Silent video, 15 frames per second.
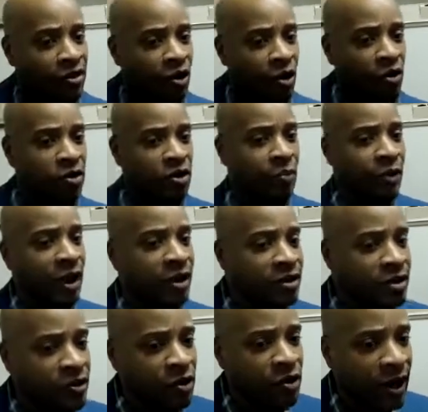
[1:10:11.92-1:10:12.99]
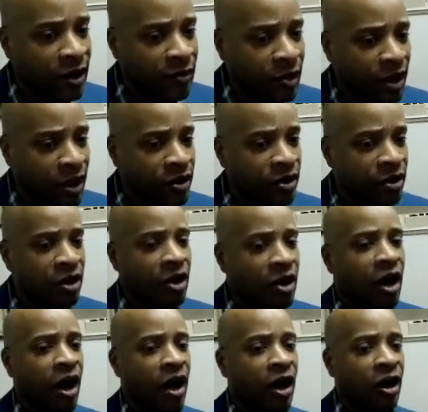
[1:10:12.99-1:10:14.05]
you know, the prayers of your grandmother,
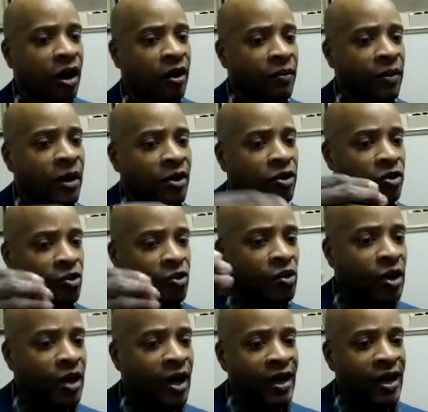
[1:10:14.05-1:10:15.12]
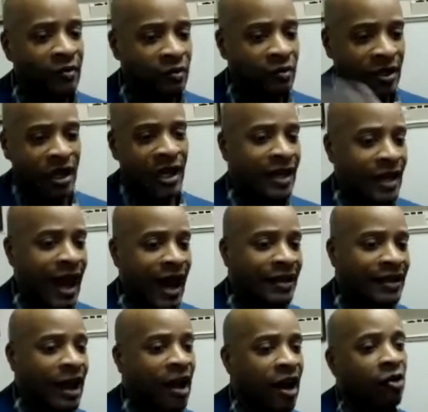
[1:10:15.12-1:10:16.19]
you getting knocked
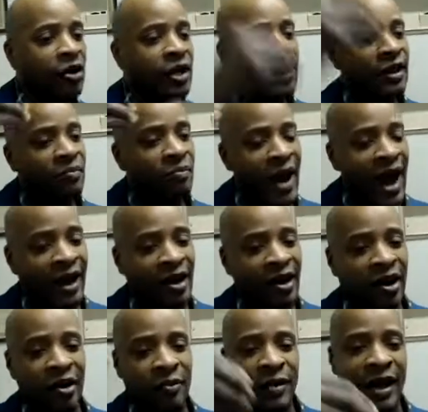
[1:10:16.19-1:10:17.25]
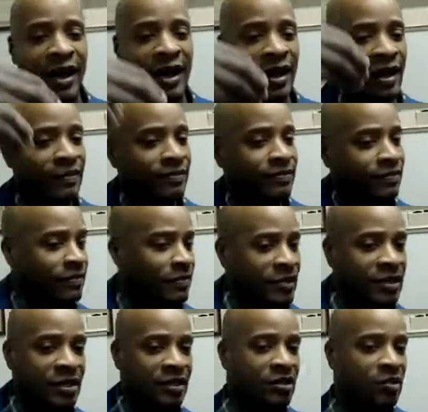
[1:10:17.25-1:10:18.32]
down, getting back up, and
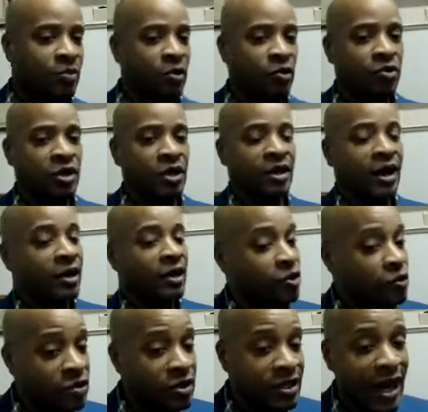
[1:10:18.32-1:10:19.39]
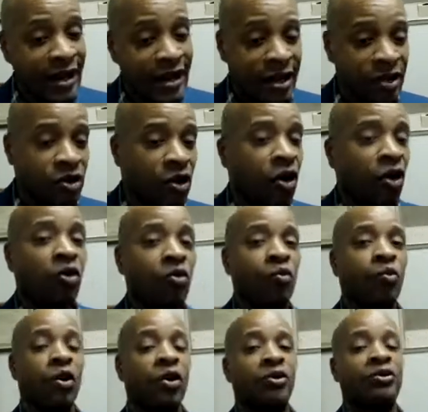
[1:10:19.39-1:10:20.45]
just the beauty. And you said it in your own
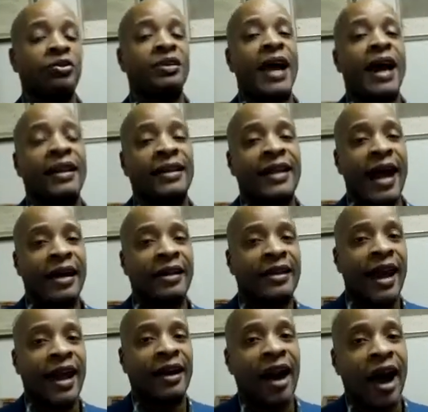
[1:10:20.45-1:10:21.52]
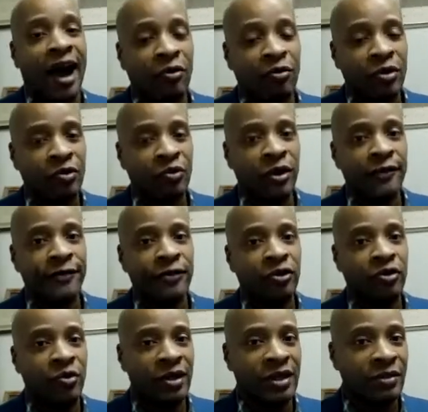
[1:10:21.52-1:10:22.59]
words that God was with
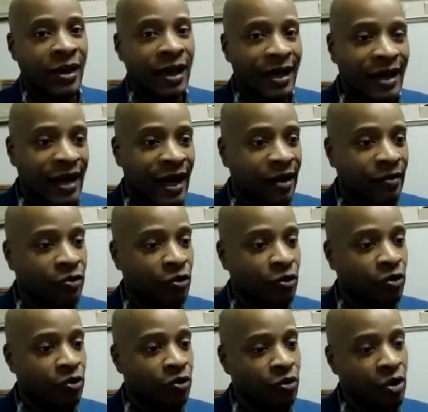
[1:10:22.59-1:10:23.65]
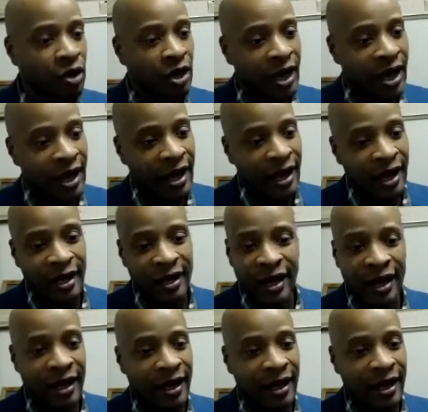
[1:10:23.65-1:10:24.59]
you when the man came through, and